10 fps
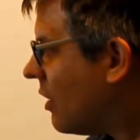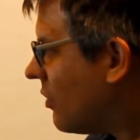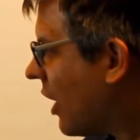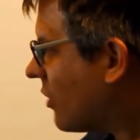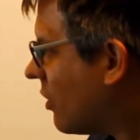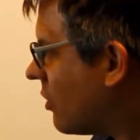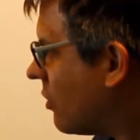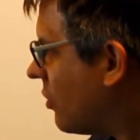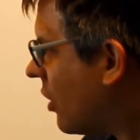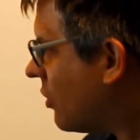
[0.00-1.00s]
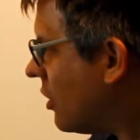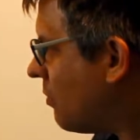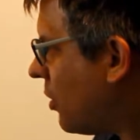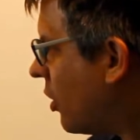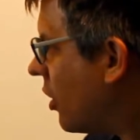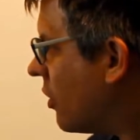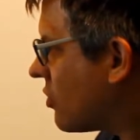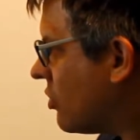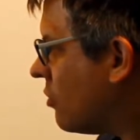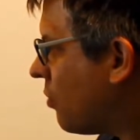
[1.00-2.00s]
that the, that the period
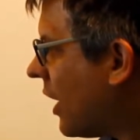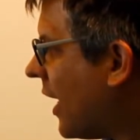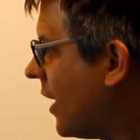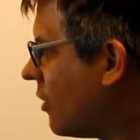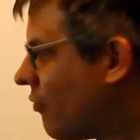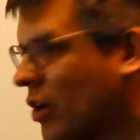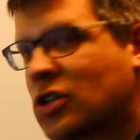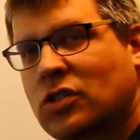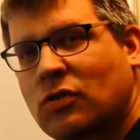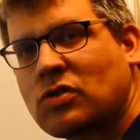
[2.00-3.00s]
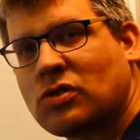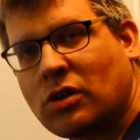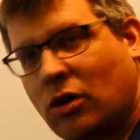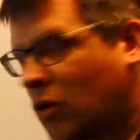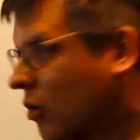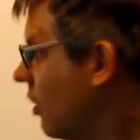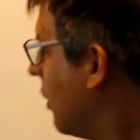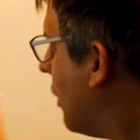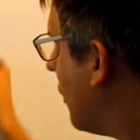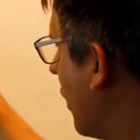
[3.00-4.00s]
is 2 pi and your phase shift is 0,
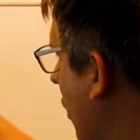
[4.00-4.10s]
then